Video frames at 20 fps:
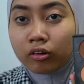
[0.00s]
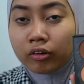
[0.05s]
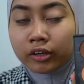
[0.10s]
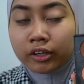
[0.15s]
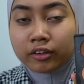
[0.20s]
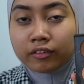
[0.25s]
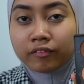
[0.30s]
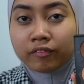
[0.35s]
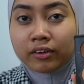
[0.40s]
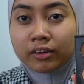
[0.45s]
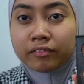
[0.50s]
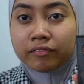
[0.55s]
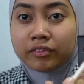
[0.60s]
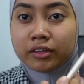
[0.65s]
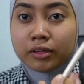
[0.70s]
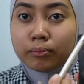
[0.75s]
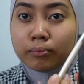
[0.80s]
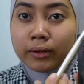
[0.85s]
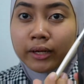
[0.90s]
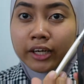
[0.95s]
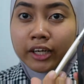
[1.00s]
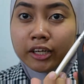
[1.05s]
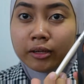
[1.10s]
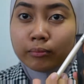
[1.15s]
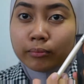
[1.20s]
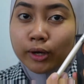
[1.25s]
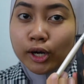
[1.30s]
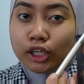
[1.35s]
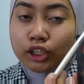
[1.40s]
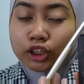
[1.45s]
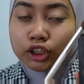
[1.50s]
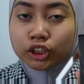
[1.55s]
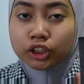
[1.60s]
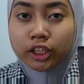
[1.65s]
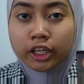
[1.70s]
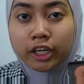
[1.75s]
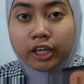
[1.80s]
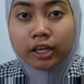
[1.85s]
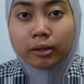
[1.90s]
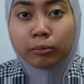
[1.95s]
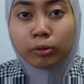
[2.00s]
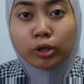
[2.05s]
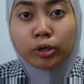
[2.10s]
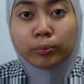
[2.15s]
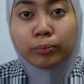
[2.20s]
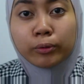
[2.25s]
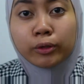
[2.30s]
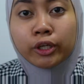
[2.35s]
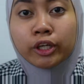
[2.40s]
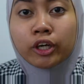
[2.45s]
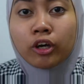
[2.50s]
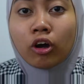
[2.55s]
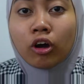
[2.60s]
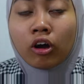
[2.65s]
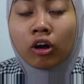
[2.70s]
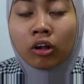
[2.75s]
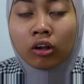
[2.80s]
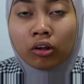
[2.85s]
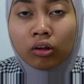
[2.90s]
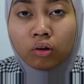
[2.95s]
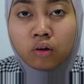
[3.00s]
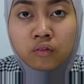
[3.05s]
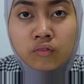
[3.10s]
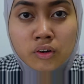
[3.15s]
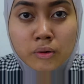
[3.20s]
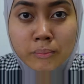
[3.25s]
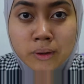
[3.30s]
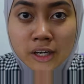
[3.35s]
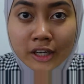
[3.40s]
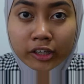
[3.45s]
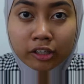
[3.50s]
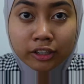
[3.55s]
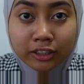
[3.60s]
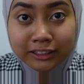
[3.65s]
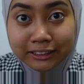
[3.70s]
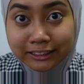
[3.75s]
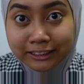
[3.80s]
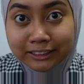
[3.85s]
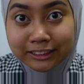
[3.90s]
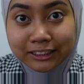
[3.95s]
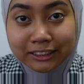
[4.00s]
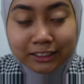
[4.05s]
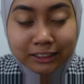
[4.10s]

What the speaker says: on a fluffy blending brush and I'm gonna put it all over my crease.